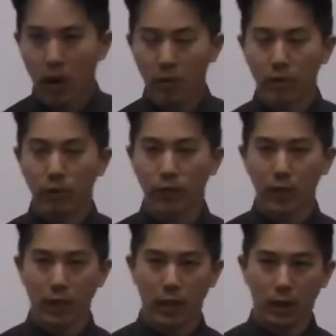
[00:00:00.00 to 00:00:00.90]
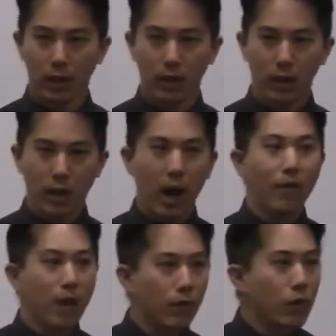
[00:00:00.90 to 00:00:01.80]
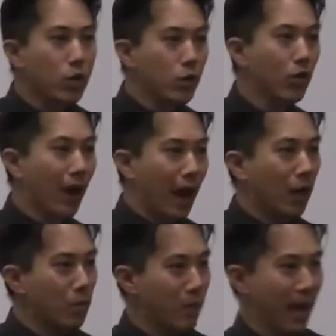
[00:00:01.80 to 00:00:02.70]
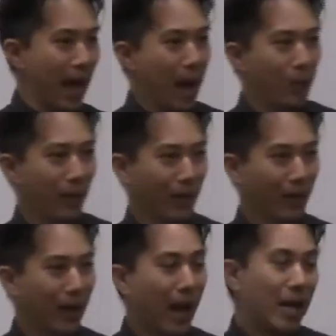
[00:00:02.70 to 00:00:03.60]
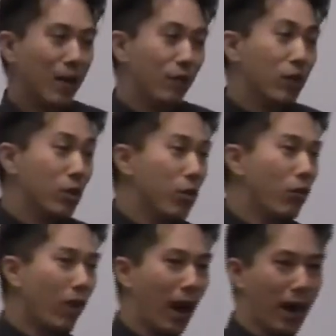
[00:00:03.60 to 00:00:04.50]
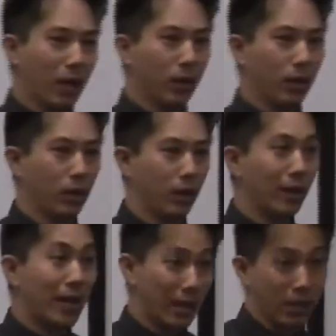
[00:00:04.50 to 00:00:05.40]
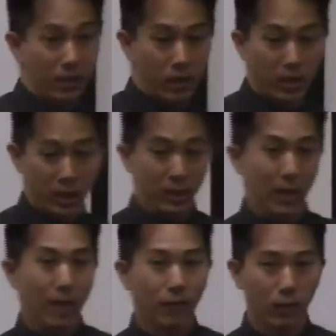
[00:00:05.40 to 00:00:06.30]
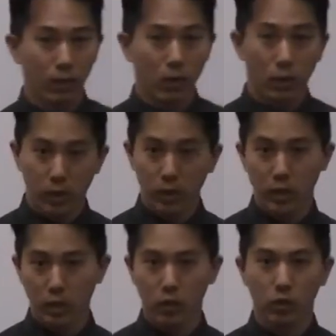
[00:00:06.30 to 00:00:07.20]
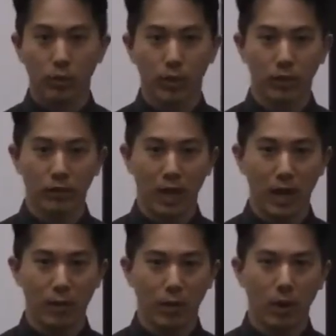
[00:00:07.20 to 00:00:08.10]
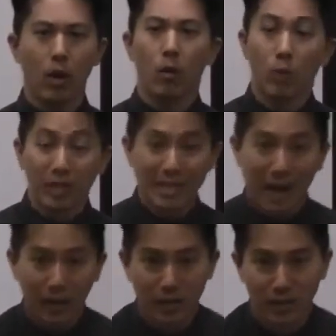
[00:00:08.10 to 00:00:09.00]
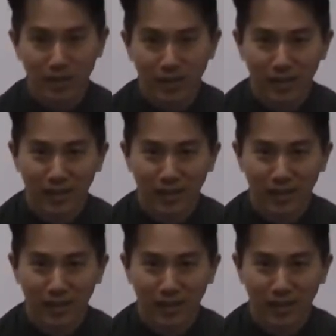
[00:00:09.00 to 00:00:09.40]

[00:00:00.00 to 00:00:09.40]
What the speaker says: what I've been feeling. I never knew that I could be happy. I never knew that I could get to this level within such a short period of time. What's next?